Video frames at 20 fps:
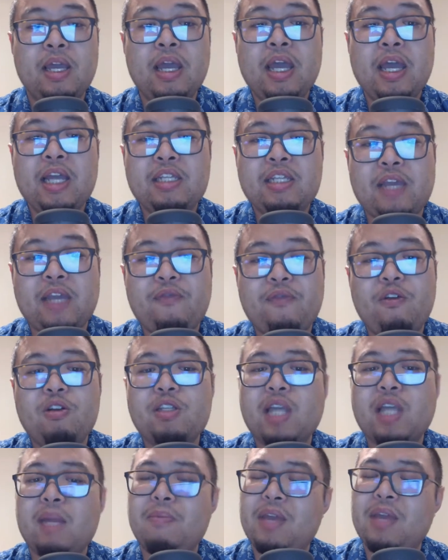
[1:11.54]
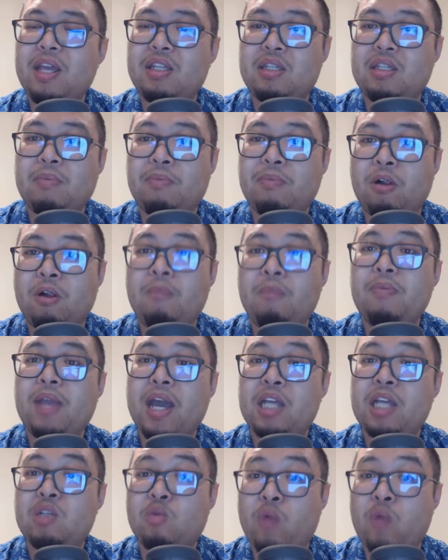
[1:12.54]
Ciphers can be as simple
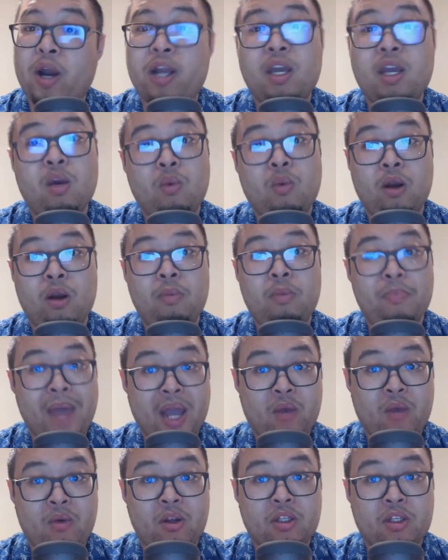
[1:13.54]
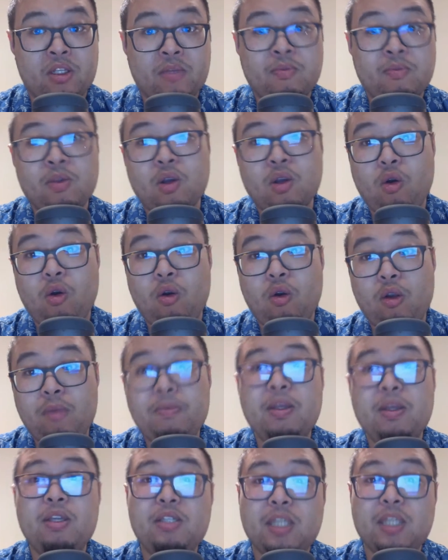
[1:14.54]
as writing a word backwards or
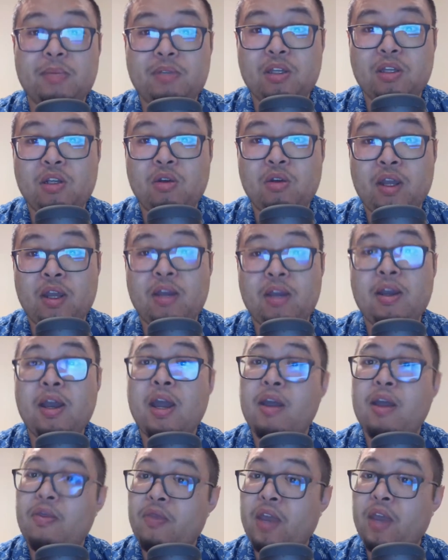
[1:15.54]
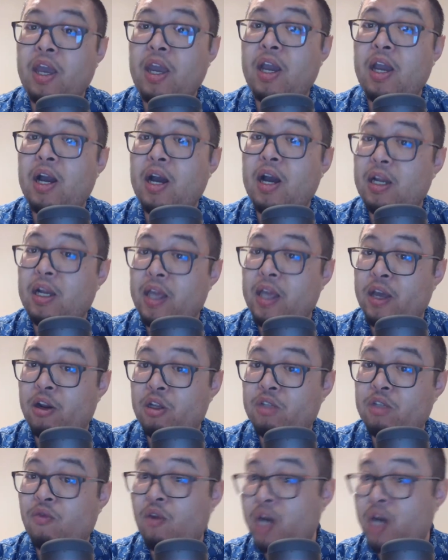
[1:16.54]
substituting the letters
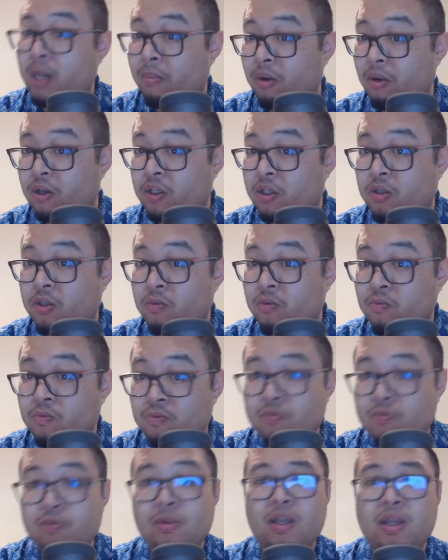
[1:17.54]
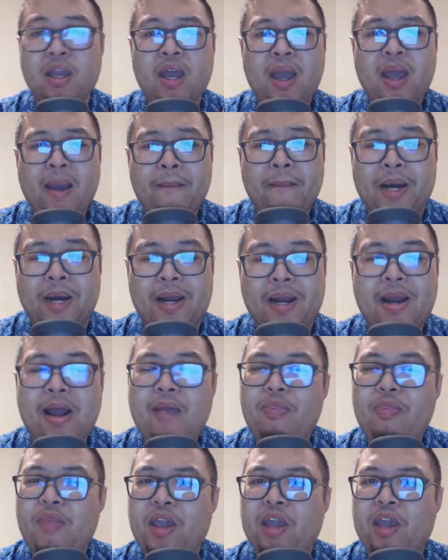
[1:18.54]
for numbers. But
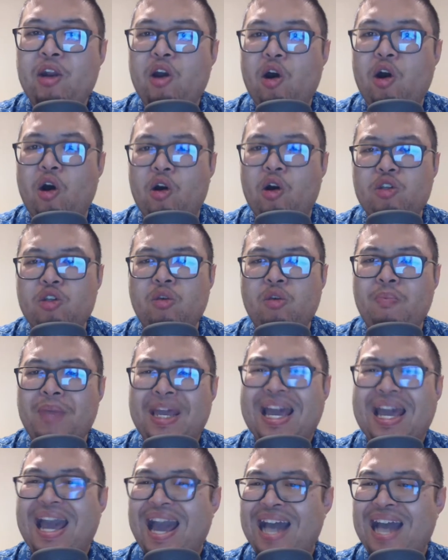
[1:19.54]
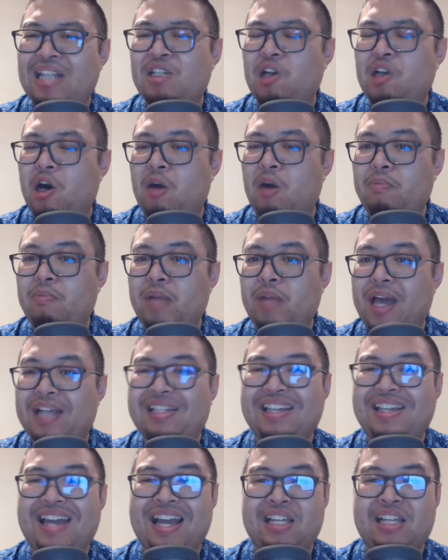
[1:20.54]
they can also be as complex
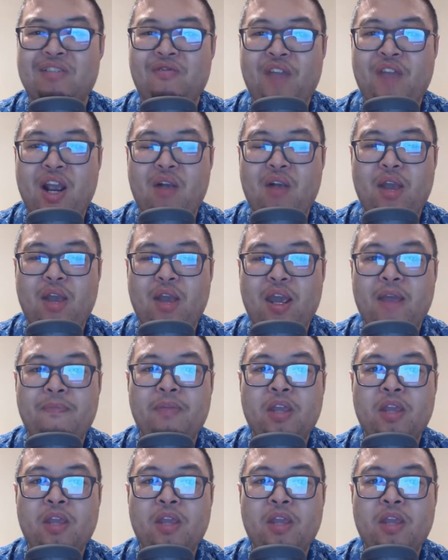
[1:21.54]
as very